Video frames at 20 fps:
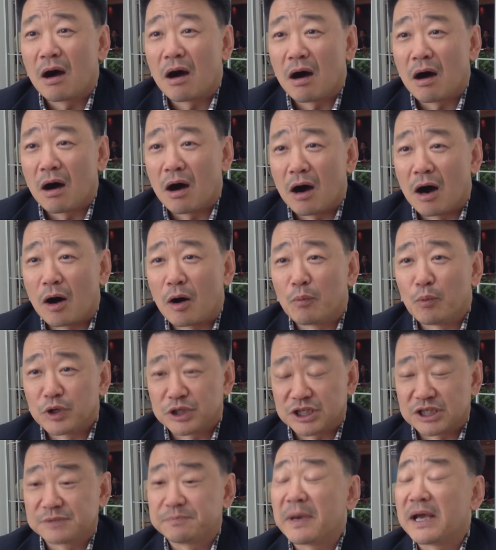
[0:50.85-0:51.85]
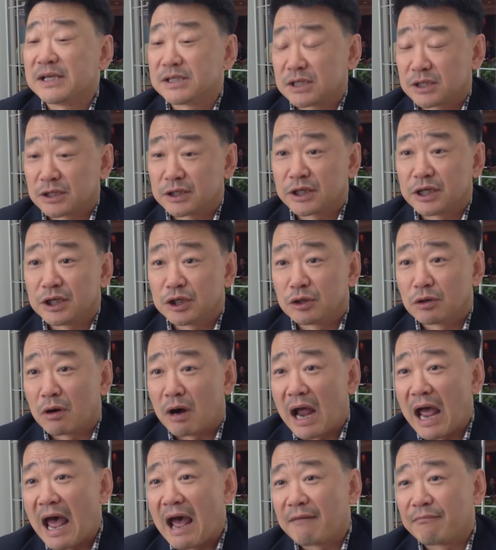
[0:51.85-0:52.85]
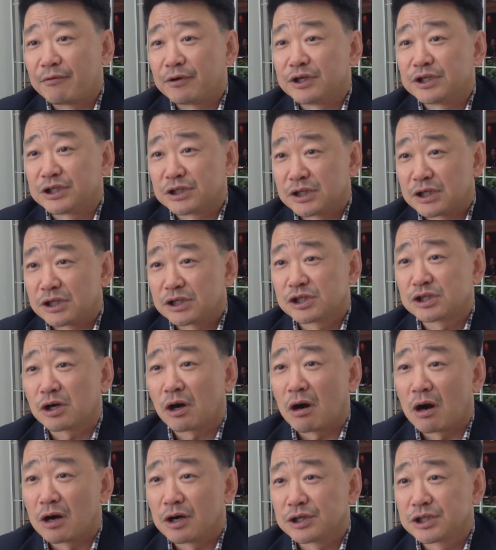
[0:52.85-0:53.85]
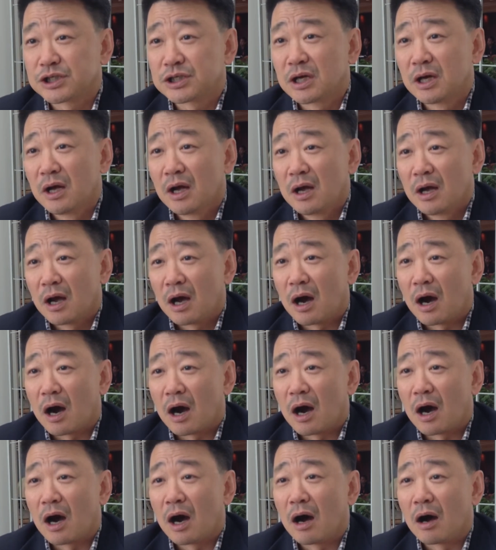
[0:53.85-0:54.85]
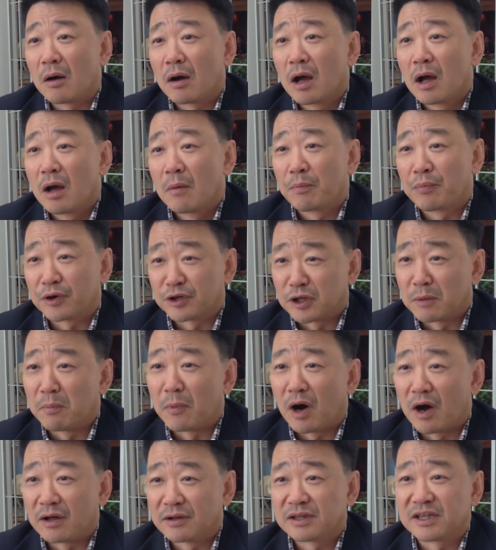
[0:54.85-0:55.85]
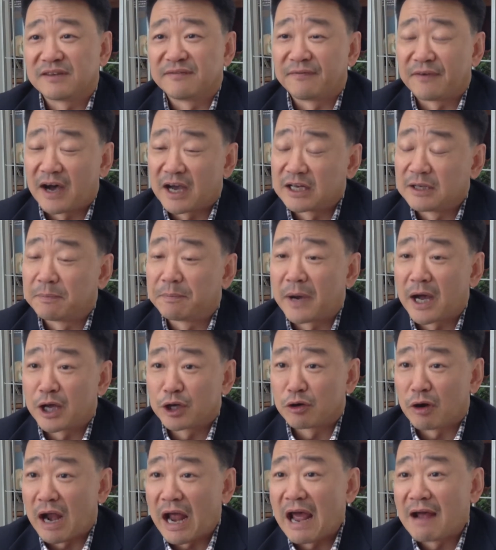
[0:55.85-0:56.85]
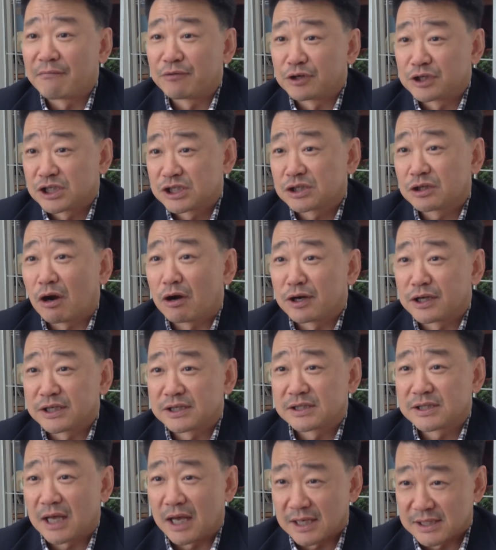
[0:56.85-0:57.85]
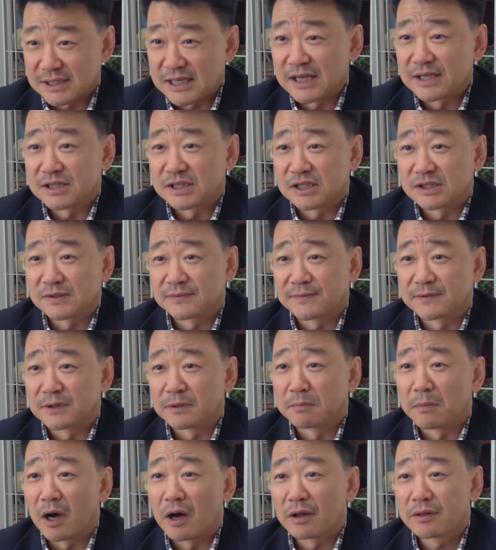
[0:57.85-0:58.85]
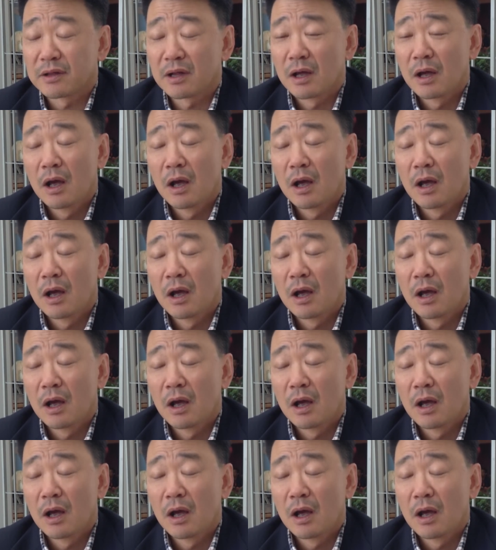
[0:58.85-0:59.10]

um, which is basically your average discharge uh, for the month divided by your average starting census for the month.